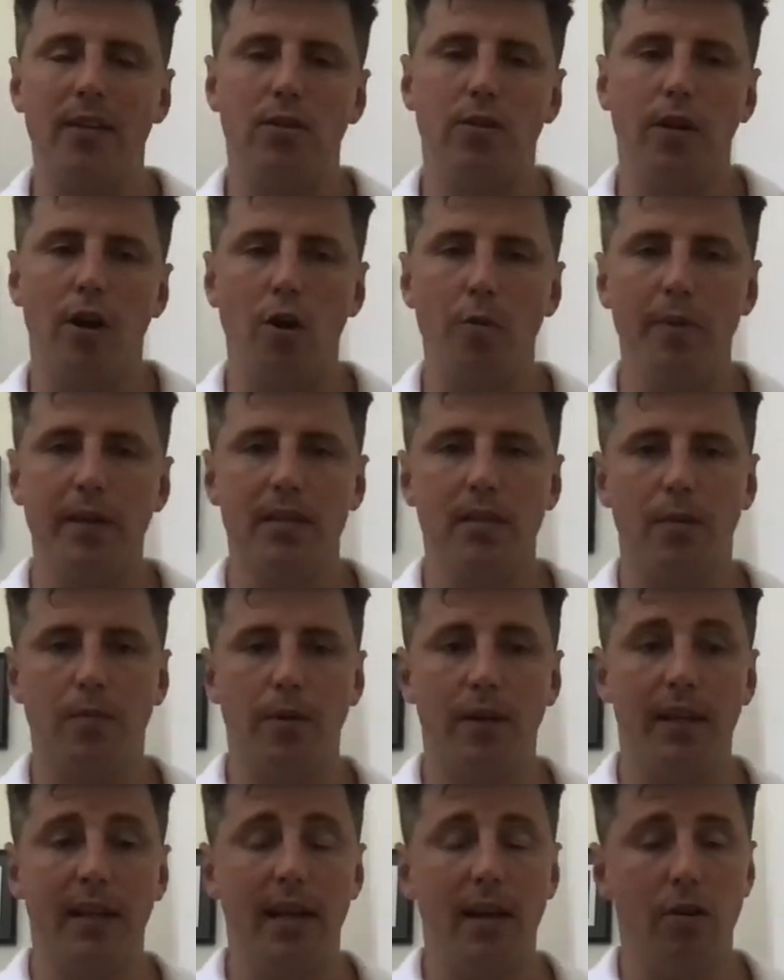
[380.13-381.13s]
So helping
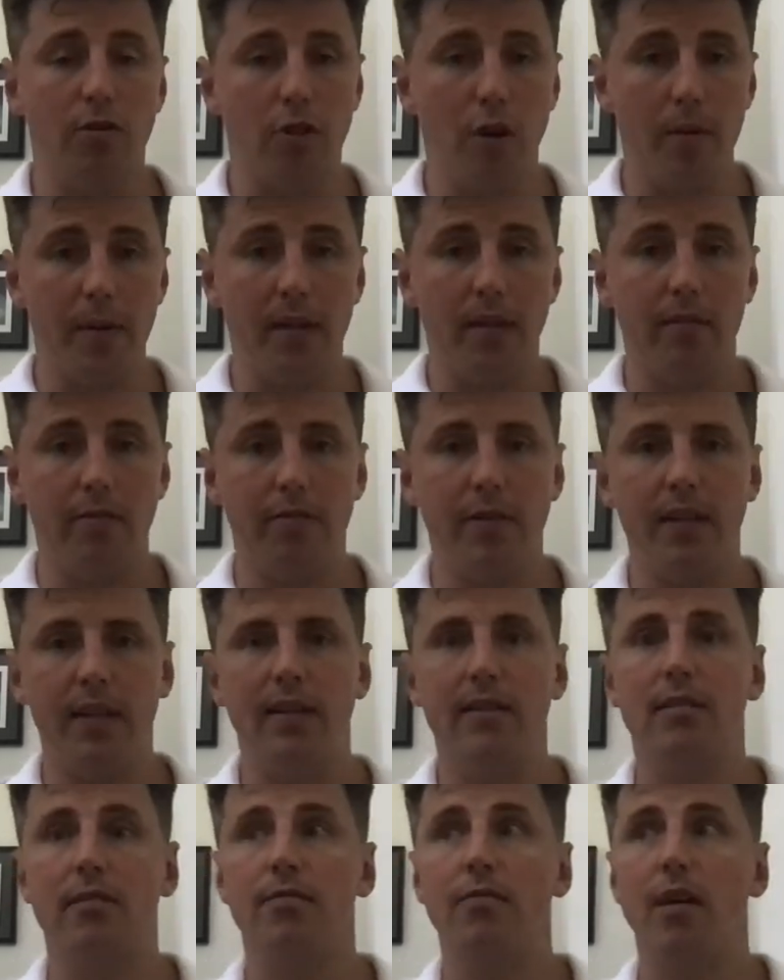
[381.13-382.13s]
someone get aerobically fit
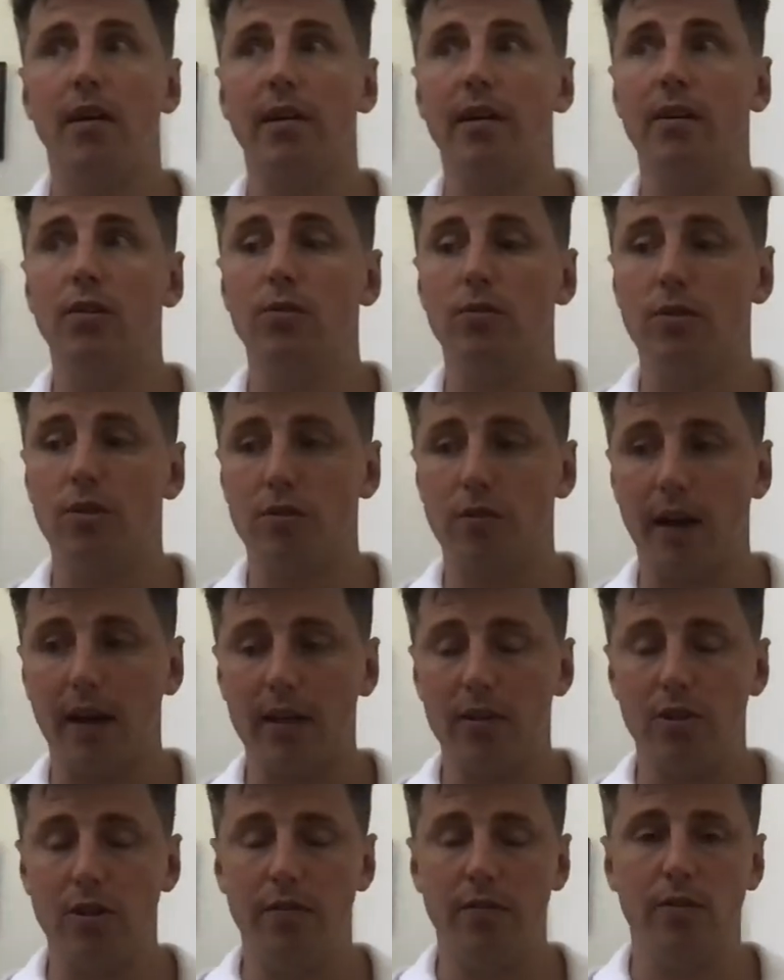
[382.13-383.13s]
is a very good
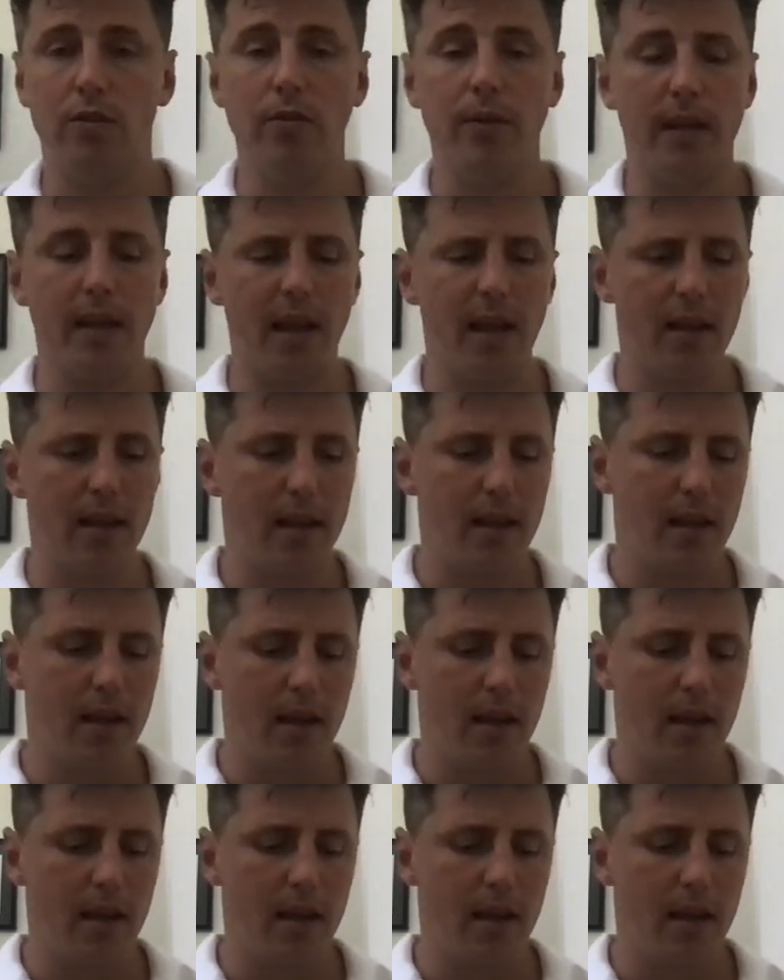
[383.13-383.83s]
strategy for doing that.